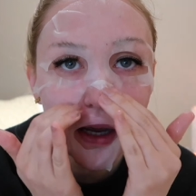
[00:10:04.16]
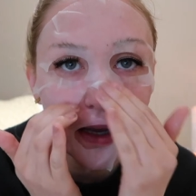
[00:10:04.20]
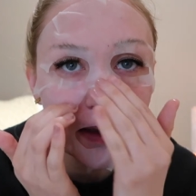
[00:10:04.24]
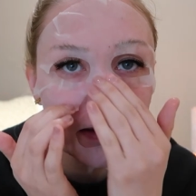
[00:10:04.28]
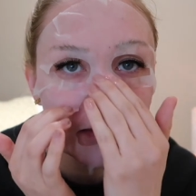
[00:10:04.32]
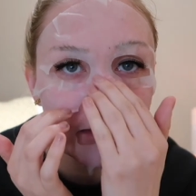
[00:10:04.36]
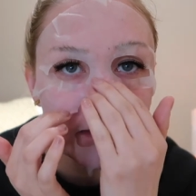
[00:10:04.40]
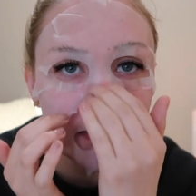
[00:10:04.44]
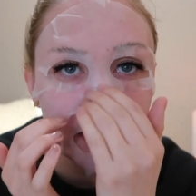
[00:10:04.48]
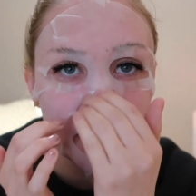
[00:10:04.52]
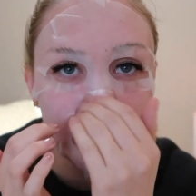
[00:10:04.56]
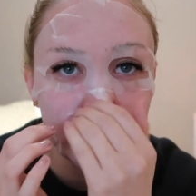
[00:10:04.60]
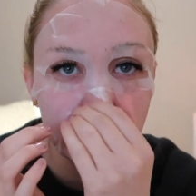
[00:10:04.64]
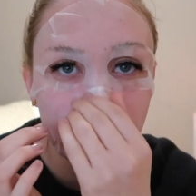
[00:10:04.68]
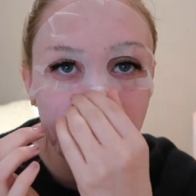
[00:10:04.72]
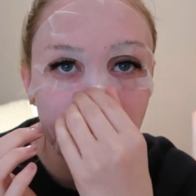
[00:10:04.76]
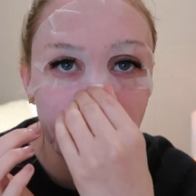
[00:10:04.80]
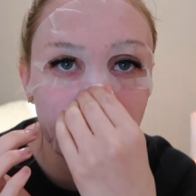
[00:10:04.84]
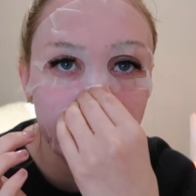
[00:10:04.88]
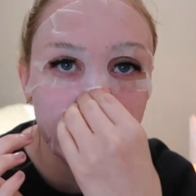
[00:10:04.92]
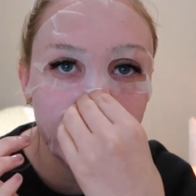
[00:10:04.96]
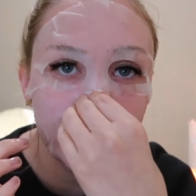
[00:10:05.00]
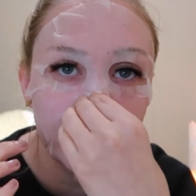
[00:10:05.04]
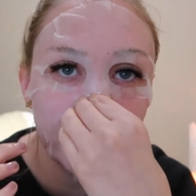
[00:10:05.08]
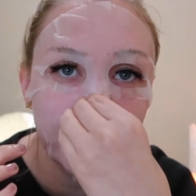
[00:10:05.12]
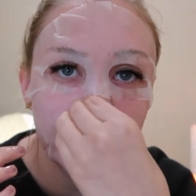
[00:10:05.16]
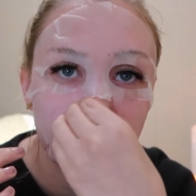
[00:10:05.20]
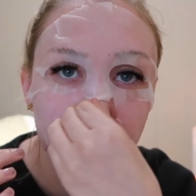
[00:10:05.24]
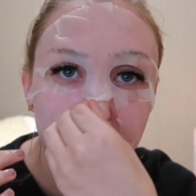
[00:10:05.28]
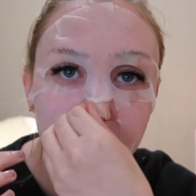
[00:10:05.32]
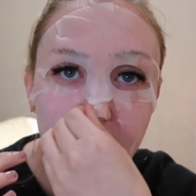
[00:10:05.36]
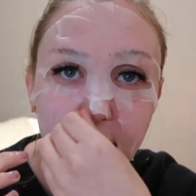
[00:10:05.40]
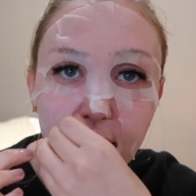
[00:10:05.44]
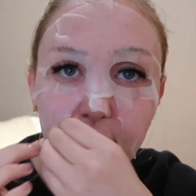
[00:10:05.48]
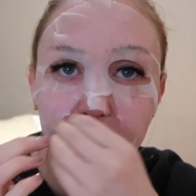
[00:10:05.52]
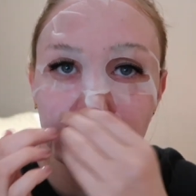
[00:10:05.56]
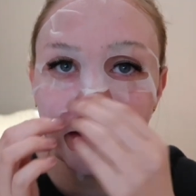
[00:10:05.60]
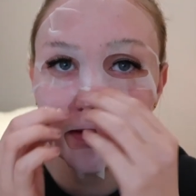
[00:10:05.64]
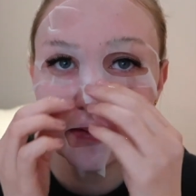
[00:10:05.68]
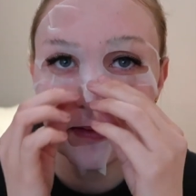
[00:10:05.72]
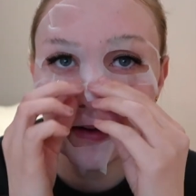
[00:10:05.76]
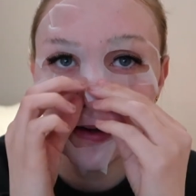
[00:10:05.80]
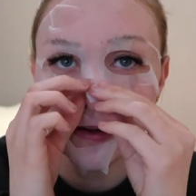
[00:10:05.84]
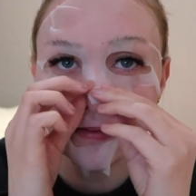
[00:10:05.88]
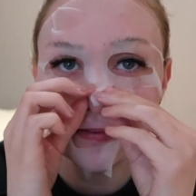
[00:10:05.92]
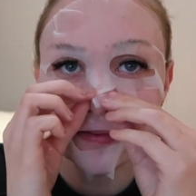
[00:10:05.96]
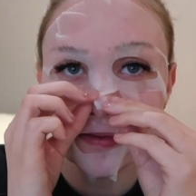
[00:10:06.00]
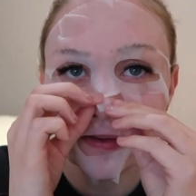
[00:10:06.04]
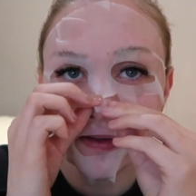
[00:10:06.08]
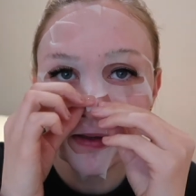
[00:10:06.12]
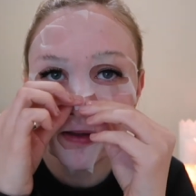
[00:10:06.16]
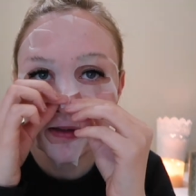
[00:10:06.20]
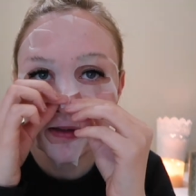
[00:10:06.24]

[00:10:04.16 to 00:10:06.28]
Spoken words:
I can finish watching The Real Housewives.